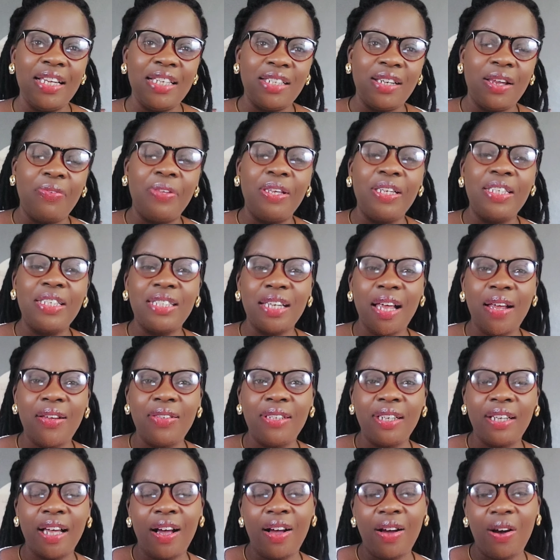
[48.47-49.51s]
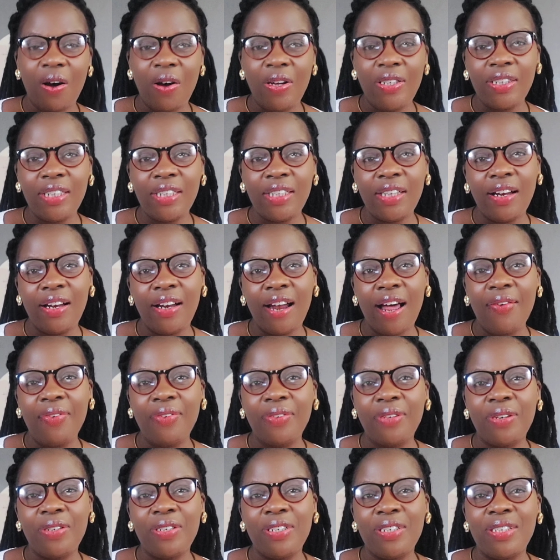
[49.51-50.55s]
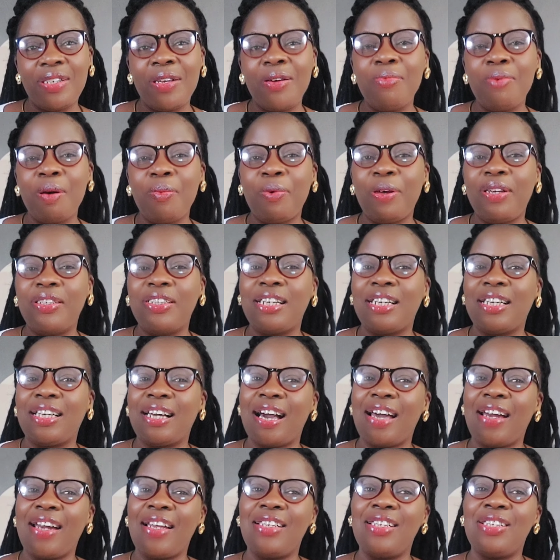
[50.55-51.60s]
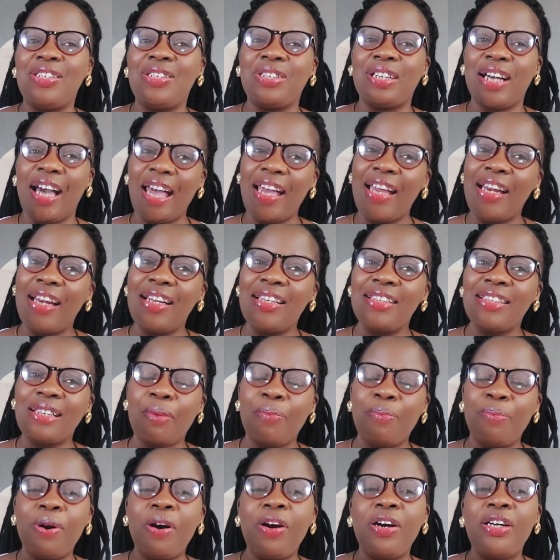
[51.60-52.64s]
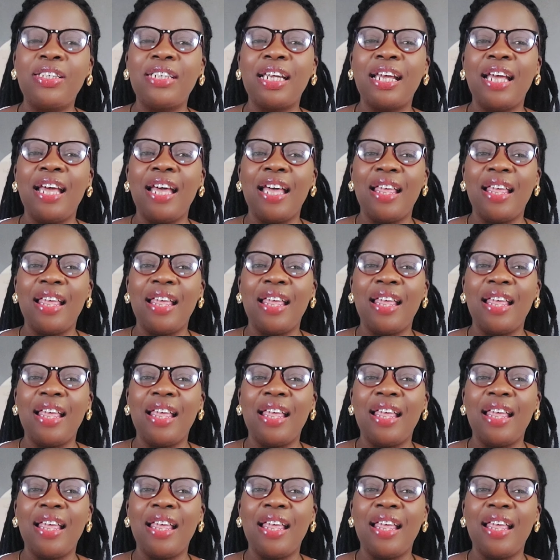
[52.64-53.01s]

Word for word: So if this sounds like a content the Lord consume, I'm going to encourage you kindly support